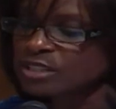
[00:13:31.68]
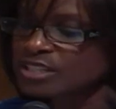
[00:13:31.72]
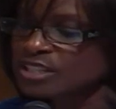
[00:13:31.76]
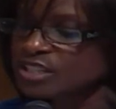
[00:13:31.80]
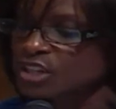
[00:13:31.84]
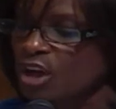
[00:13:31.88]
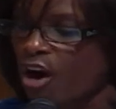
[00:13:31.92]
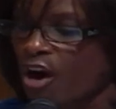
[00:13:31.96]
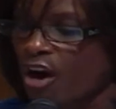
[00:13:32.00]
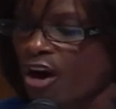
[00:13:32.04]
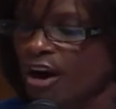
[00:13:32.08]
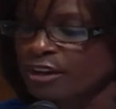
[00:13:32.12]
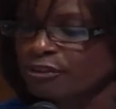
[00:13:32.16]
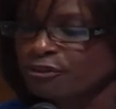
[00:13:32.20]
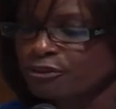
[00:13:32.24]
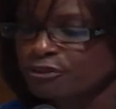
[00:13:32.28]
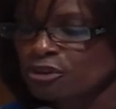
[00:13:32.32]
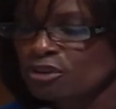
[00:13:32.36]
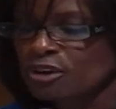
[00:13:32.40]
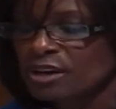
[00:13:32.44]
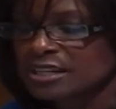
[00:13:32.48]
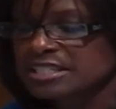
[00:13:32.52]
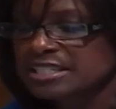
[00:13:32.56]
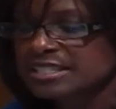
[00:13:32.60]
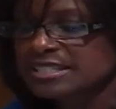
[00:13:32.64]
it's hard
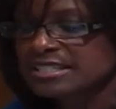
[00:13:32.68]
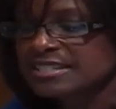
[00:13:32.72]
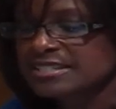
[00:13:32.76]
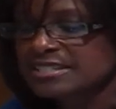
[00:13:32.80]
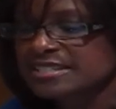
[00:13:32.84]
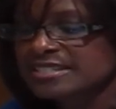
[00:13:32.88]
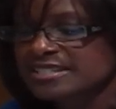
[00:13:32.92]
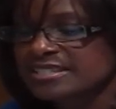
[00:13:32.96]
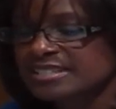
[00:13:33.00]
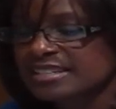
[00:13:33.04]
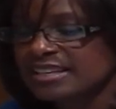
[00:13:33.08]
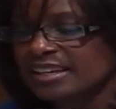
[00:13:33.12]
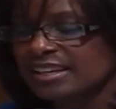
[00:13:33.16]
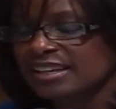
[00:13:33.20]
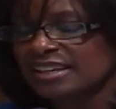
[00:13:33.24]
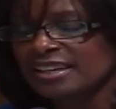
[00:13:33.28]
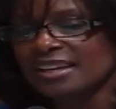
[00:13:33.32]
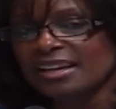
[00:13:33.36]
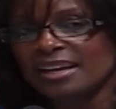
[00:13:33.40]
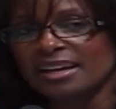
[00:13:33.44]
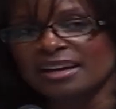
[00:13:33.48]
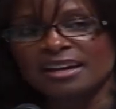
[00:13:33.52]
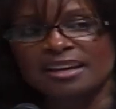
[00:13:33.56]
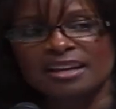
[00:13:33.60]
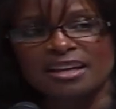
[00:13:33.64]
for us to see
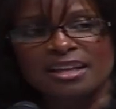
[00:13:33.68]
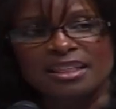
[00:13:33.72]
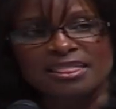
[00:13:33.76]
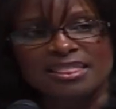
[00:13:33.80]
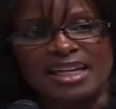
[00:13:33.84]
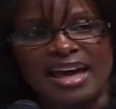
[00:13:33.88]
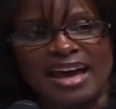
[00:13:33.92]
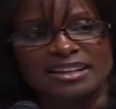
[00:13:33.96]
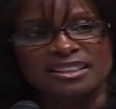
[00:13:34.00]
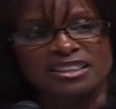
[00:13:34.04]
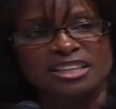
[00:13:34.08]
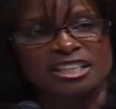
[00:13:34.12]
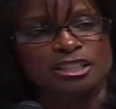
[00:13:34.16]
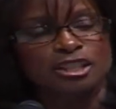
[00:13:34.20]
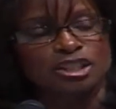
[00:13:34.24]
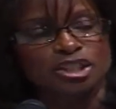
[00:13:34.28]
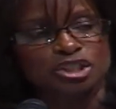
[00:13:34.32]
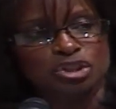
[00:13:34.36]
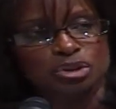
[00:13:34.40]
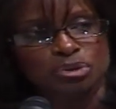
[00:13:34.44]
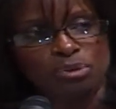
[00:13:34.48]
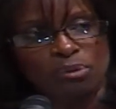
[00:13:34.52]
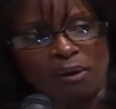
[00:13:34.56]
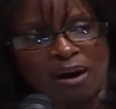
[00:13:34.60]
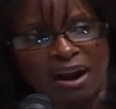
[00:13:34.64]
that these
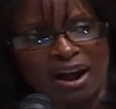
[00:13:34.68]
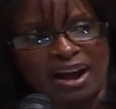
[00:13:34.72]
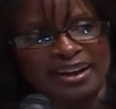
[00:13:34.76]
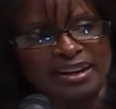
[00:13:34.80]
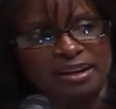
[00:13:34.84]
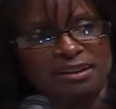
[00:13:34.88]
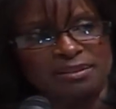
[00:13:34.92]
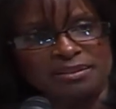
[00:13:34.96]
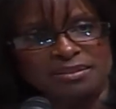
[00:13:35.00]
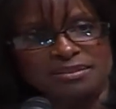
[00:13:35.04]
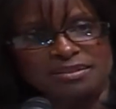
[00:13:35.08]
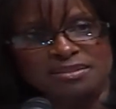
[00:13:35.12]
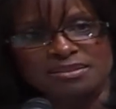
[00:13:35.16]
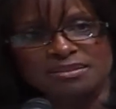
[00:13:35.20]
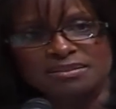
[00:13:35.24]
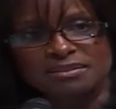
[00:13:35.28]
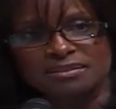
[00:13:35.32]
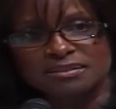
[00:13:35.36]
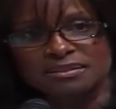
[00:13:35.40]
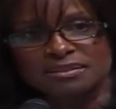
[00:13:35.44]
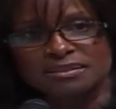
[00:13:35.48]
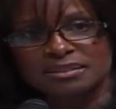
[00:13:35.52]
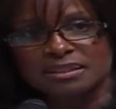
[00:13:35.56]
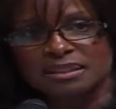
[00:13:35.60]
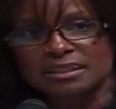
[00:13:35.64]
trials
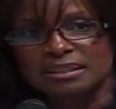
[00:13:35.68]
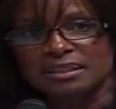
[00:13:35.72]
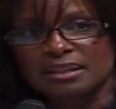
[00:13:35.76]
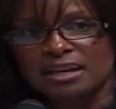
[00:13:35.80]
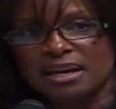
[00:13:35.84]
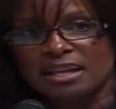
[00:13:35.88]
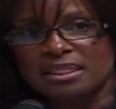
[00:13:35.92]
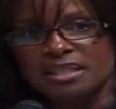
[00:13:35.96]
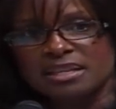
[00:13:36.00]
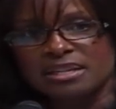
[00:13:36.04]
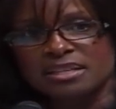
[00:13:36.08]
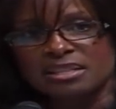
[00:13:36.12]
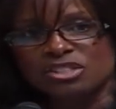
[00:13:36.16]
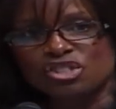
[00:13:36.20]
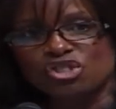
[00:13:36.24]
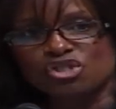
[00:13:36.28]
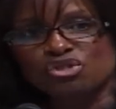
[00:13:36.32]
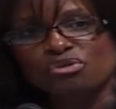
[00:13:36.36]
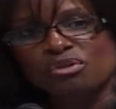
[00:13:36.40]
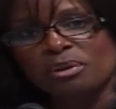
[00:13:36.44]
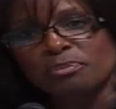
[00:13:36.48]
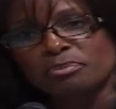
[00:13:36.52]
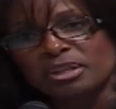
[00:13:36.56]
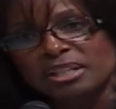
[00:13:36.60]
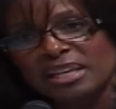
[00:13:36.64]
and these
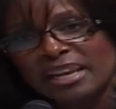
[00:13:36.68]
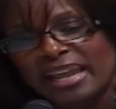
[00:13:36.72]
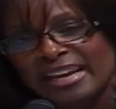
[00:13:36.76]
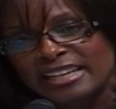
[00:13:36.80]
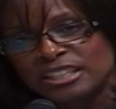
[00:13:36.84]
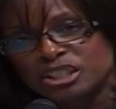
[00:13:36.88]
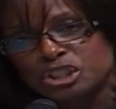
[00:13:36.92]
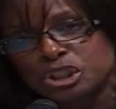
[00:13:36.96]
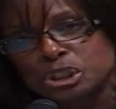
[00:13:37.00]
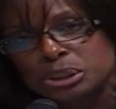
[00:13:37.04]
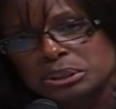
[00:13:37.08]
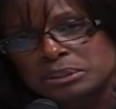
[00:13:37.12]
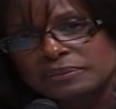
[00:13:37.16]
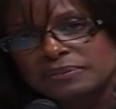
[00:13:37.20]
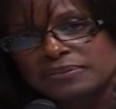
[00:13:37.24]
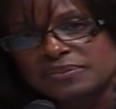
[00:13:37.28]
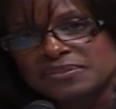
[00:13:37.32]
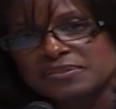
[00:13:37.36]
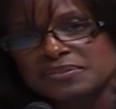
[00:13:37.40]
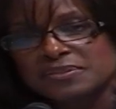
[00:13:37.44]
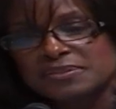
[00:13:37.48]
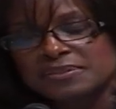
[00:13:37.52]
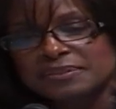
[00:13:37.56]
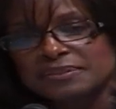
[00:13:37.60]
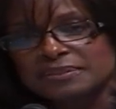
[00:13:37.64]

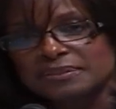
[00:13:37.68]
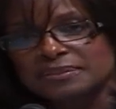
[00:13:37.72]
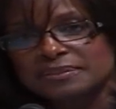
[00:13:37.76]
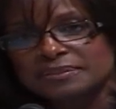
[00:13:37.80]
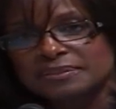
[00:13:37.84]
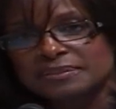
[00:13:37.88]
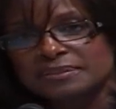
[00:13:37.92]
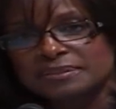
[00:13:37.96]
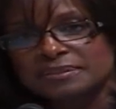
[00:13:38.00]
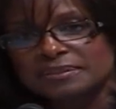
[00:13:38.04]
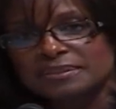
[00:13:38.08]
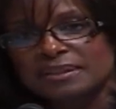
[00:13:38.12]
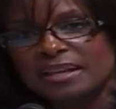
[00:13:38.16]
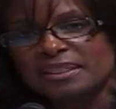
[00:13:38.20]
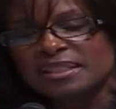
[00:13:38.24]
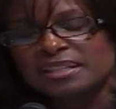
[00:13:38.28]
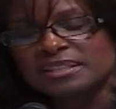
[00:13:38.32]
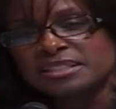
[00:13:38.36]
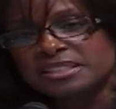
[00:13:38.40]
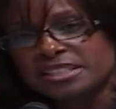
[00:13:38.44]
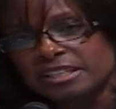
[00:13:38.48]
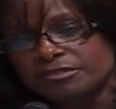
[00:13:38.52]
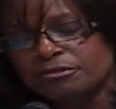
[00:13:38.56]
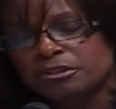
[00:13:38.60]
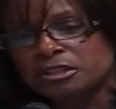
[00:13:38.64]
tribulations and the
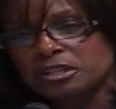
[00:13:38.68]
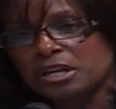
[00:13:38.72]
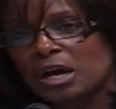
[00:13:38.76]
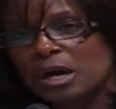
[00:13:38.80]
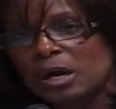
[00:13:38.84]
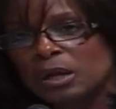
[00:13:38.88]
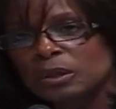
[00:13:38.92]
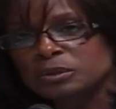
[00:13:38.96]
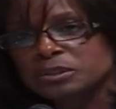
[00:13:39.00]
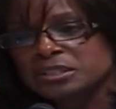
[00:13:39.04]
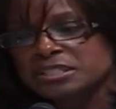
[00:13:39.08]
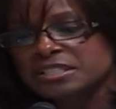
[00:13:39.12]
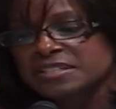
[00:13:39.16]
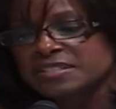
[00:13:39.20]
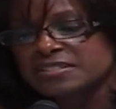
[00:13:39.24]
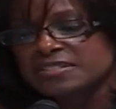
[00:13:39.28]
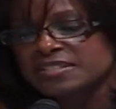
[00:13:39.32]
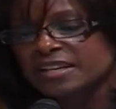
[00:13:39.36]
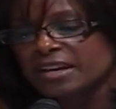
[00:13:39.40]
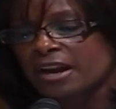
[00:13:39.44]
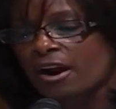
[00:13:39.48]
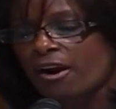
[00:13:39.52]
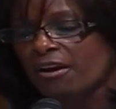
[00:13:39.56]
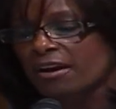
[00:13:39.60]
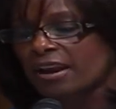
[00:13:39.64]
difficulties
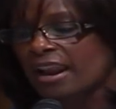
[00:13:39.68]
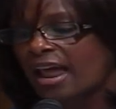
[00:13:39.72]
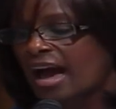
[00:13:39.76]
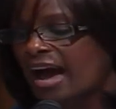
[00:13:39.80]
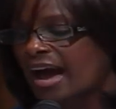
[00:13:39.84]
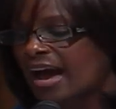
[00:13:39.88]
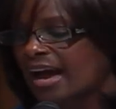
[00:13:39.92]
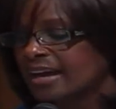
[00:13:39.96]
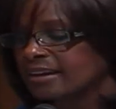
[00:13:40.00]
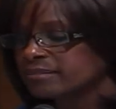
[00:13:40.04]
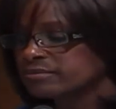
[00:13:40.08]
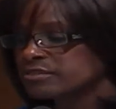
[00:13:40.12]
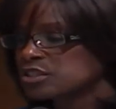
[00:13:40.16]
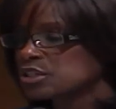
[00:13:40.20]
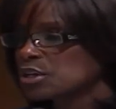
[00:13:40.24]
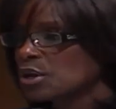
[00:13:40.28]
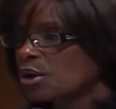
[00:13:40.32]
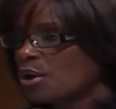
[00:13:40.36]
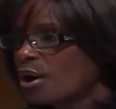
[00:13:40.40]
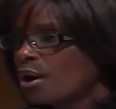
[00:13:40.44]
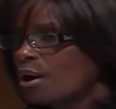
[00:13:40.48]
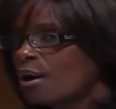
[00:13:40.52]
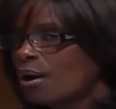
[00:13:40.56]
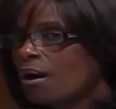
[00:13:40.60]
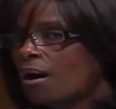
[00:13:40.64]
in our lives
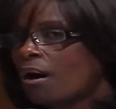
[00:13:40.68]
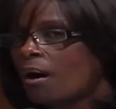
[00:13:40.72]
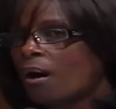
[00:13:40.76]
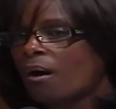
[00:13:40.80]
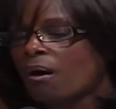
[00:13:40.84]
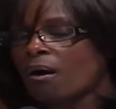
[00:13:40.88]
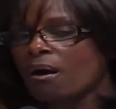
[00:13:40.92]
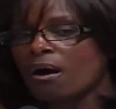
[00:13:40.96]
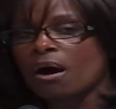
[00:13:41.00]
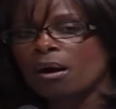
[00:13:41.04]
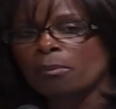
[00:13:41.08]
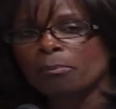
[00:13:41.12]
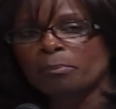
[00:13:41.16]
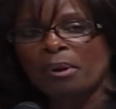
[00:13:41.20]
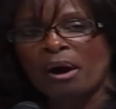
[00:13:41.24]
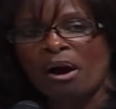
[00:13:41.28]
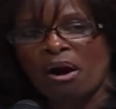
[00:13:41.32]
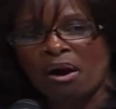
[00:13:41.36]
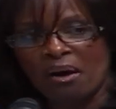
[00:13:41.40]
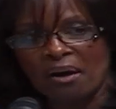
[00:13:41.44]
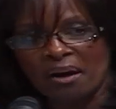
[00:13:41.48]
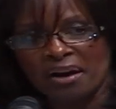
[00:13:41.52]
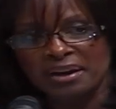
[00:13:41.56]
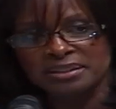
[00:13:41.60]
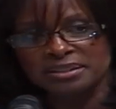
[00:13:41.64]
are a
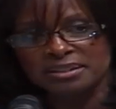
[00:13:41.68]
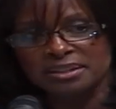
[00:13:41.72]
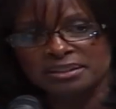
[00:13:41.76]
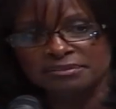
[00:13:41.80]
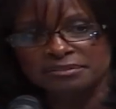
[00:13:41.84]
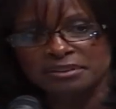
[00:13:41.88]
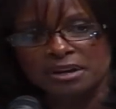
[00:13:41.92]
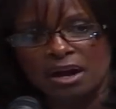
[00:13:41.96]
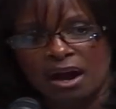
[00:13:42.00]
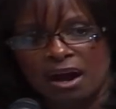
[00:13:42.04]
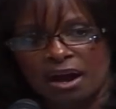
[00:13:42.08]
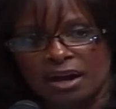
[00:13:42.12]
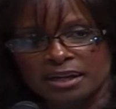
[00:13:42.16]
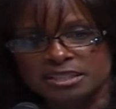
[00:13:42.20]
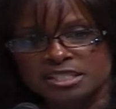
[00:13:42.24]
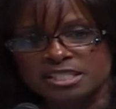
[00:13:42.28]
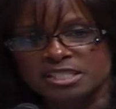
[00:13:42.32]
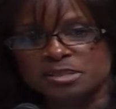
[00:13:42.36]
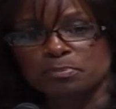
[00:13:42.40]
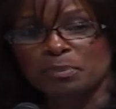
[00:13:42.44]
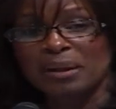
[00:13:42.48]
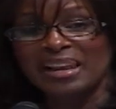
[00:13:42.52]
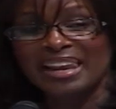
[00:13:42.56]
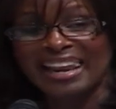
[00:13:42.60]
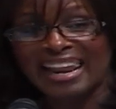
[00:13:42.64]
part of God's
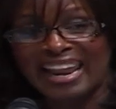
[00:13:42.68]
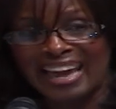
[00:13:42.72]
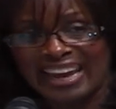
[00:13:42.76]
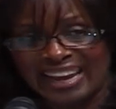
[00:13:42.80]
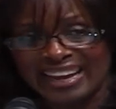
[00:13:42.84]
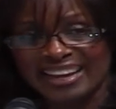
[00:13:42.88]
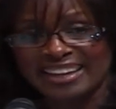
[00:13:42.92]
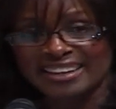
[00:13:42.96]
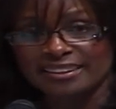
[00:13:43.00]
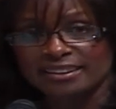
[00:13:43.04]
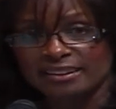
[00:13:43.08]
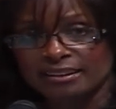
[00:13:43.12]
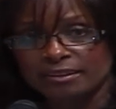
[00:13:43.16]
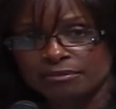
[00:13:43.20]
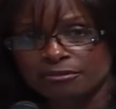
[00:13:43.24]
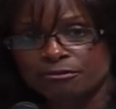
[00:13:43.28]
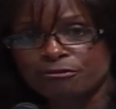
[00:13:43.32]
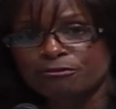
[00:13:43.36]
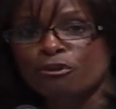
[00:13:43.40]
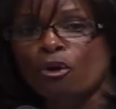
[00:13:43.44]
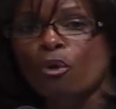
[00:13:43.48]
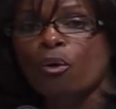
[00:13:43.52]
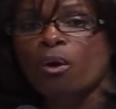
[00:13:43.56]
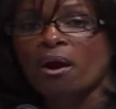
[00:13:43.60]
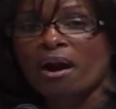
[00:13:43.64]
plan
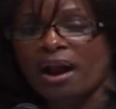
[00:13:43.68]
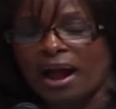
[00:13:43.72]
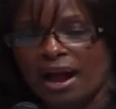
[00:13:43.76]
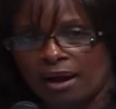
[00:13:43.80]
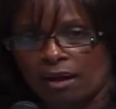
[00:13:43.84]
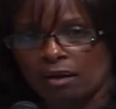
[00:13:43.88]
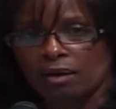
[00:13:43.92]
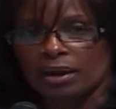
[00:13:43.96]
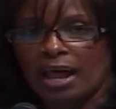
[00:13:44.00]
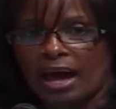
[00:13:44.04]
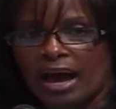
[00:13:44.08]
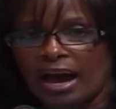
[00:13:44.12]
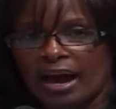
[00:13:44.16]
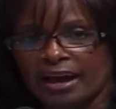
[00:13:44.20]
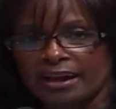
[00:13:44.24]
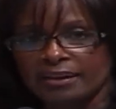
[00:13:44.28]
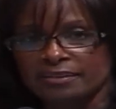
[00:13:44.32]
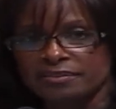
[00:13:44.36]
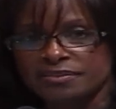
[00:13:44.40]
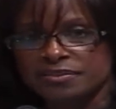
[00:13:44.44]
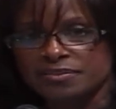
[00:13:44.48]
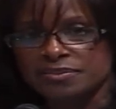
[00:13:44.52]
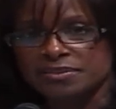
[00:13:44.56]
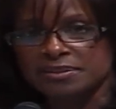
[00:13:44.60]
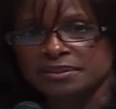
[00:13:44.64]
for our
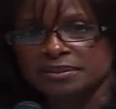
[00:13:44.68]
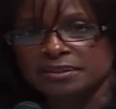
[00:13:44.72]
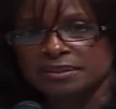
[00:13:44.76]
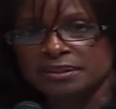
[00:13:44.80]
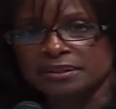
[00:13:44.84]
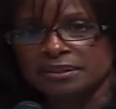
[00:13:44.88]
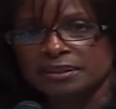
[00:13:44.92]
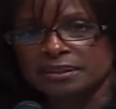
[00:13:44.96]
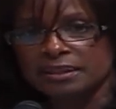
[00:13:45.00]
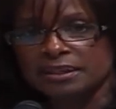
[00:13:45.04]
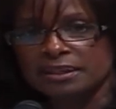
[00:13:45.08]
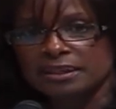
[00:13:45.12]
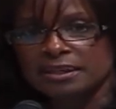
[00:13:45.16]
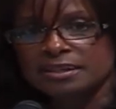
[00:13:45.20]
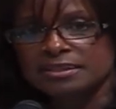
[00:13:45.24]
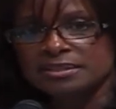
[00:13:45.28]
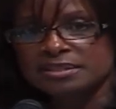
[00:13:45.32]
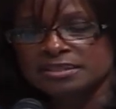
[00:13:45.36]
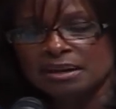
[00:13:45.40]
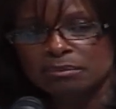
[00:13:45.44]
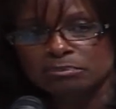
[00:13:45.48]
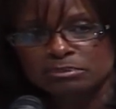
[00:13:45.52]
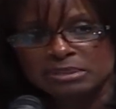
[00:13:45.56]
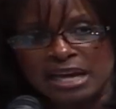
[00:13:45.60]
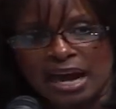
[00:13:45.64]
lives.
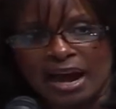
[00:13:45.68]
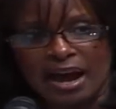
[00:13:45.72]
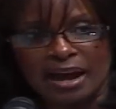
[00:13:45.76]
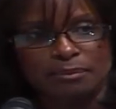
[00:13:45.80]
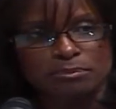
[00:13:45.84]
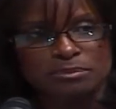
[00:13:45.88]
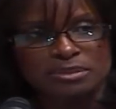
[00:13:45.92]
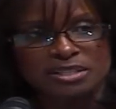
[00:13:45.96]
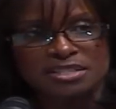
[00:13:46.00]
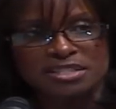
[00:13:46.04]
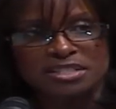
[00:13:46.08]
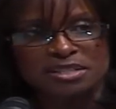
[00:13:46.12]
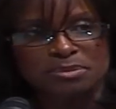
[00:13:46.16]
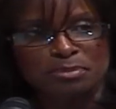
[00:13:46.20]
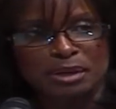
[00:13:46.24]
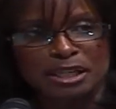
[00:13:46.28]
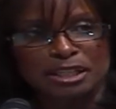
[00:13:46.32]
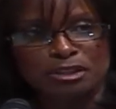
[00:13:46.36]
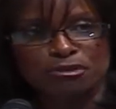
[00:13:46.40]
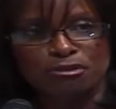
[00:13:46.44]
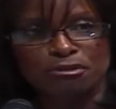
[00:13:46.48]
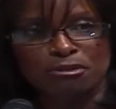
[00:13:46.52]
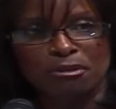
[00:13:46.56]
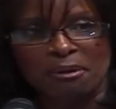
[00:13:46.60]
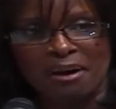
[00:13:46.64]
Sometimes it's
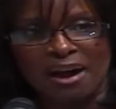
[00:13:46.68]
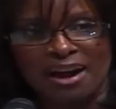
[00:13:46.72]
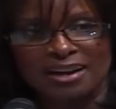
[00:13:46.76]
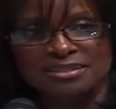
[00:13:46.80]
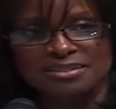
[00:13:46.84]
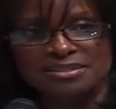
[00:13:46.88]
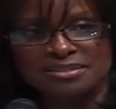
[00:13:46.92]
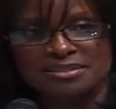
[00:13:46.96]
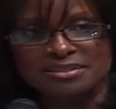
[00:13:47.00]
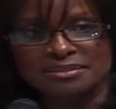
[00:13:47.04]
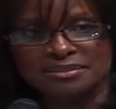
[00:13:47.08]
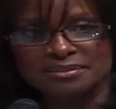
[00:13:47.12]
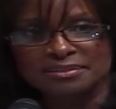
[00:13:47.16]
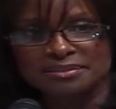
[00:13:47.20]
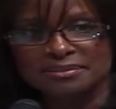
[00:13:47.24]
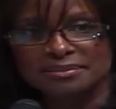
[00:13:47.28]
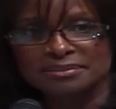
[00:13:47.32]
meant for us.